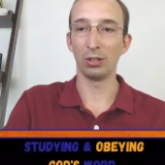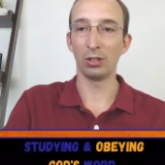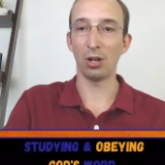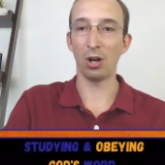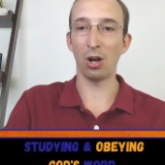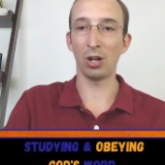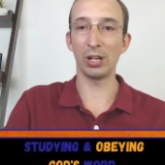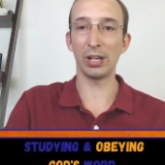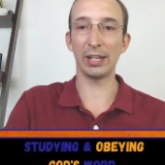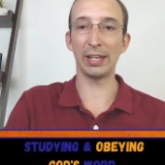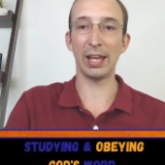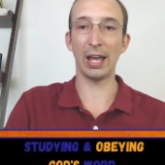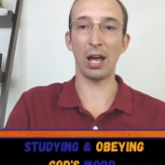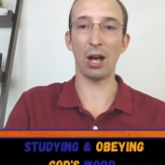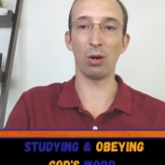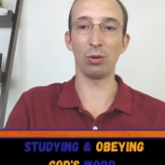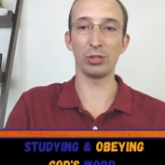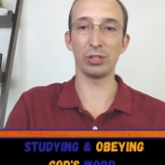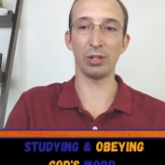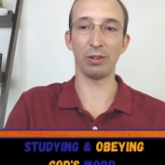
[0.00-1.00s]
on
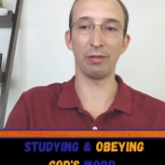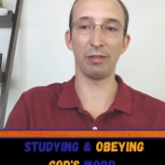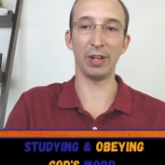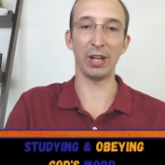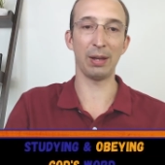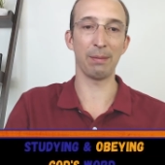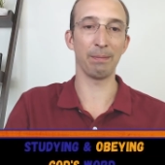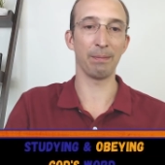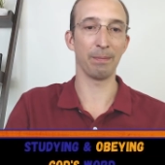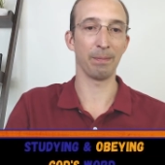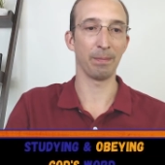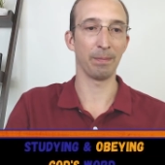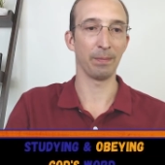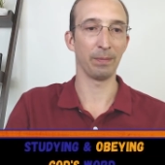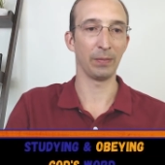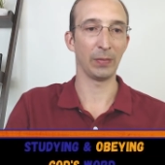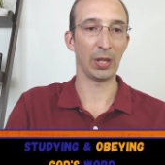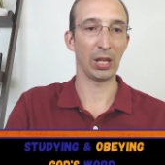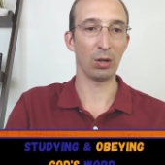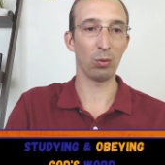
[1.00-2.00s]
account of him,
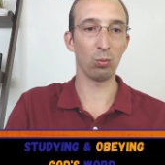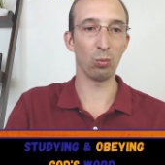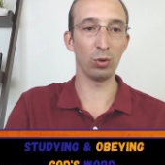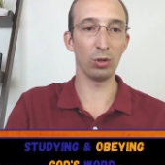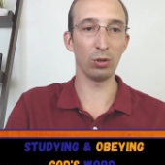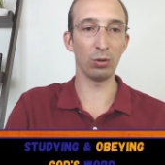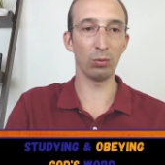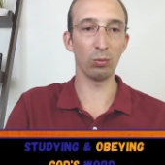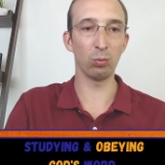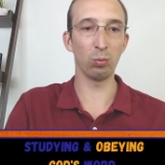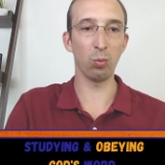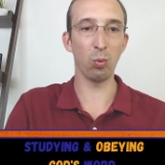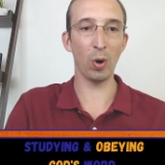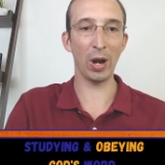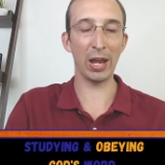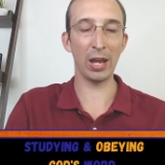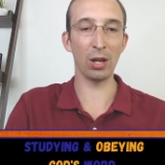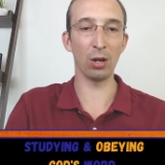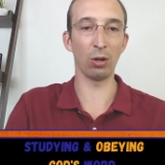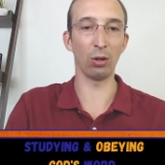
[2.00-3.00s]
will
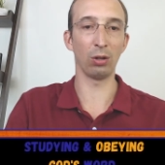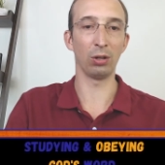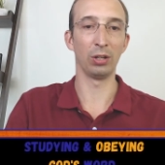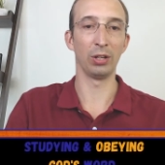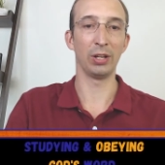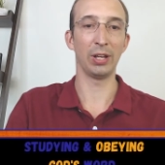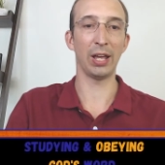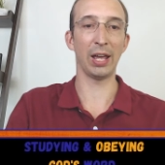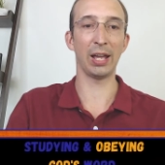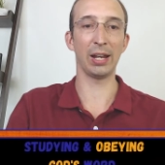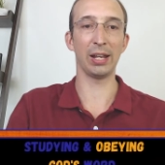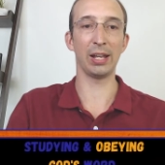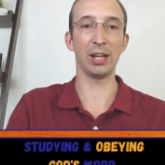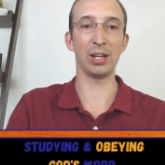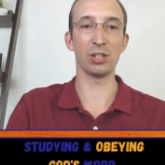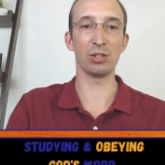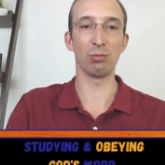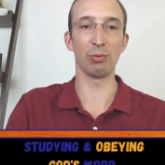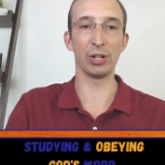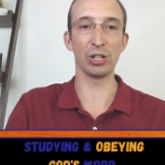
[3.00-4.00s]
wail at
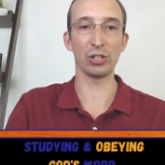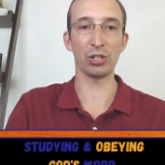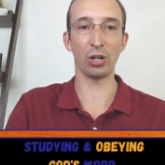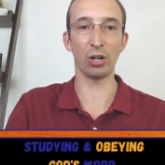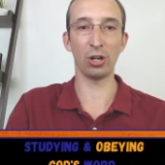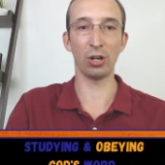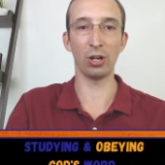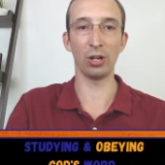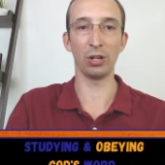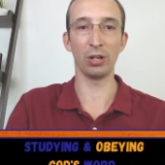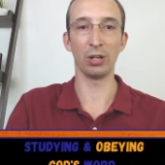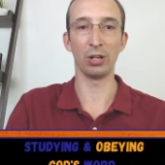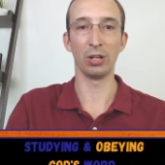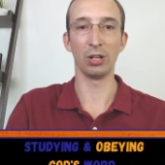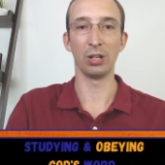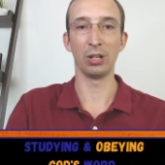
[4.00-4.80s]
his return.